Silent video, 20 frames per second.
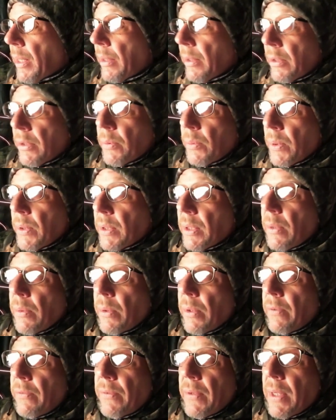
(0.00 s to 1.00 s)
I just wished I
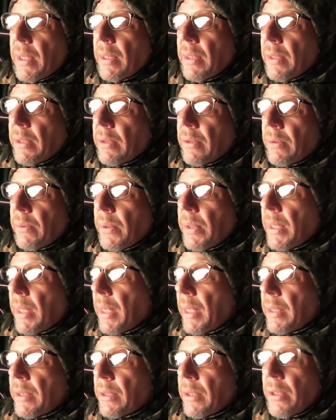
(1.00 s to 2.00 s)
would have found this 3
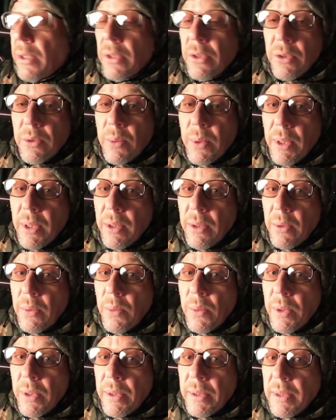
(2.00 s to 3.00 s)
days ago so I could have
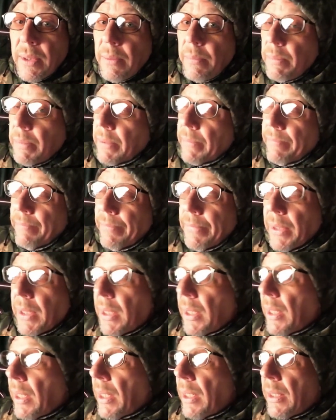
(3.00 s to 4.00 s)
worked it, but
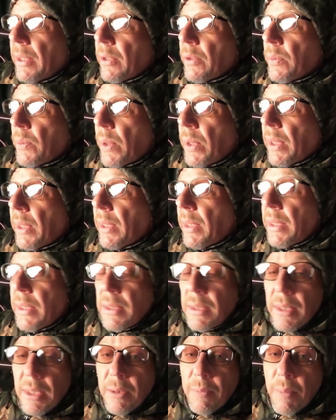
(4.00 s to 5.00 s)
it is what it
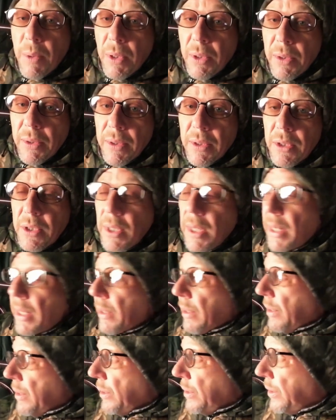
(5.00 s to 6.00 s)
is. That's part of the
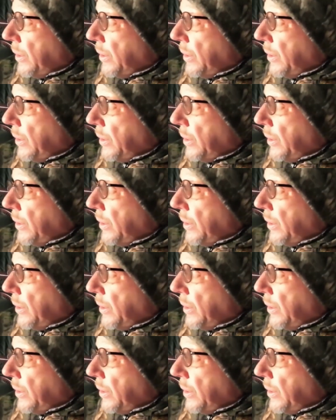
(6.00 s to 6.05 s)
challenge.